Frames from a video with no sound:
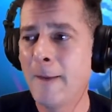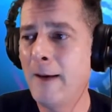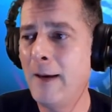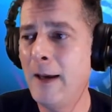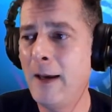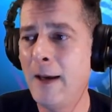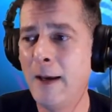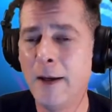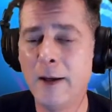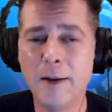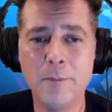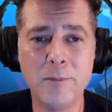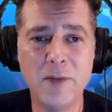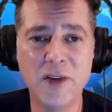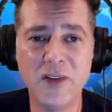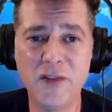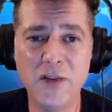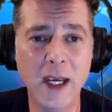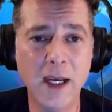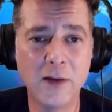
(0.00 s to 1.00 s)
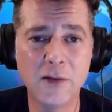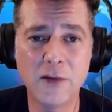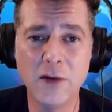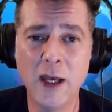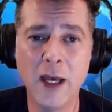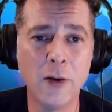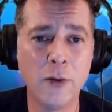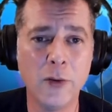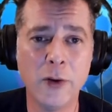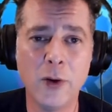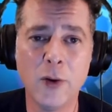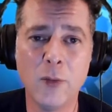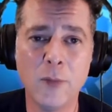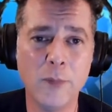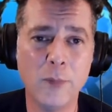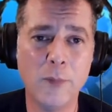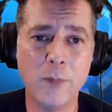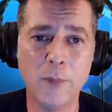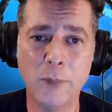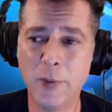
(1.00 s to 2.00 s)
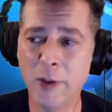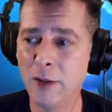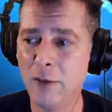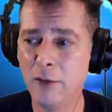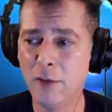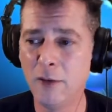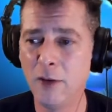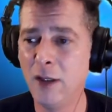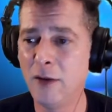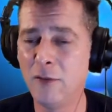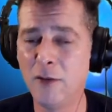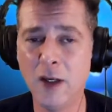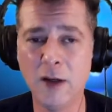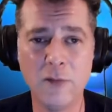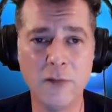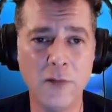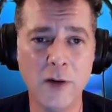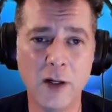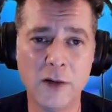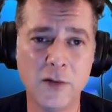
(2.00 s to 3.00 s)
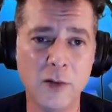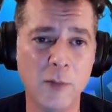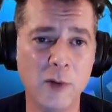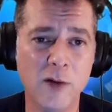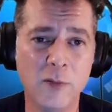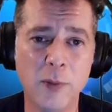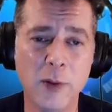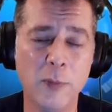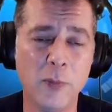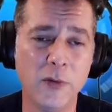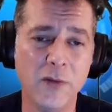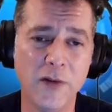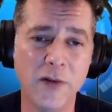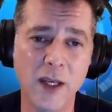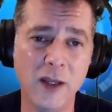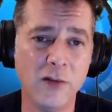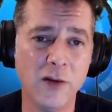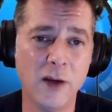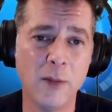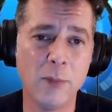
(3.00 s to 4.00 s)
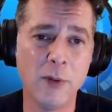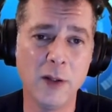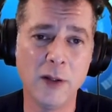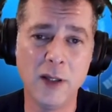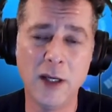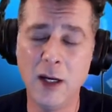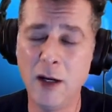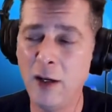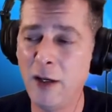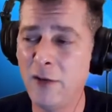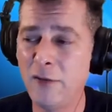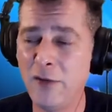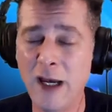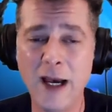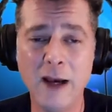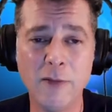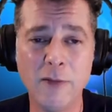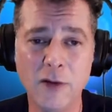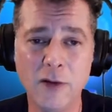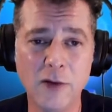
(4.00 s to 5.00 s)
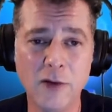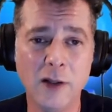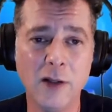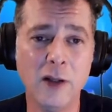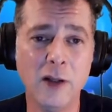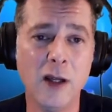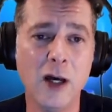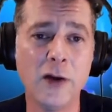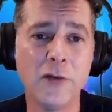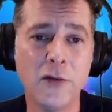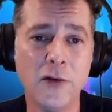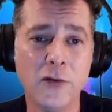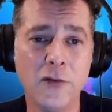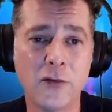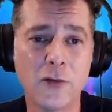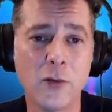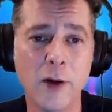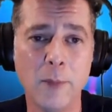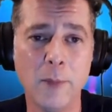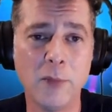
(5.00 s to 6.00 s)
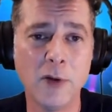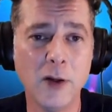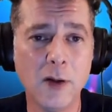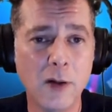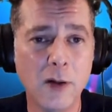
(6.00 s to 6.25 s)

the sex, I don't know. But it fucks some of these people's heads up, and Kerry has obviously lost the script.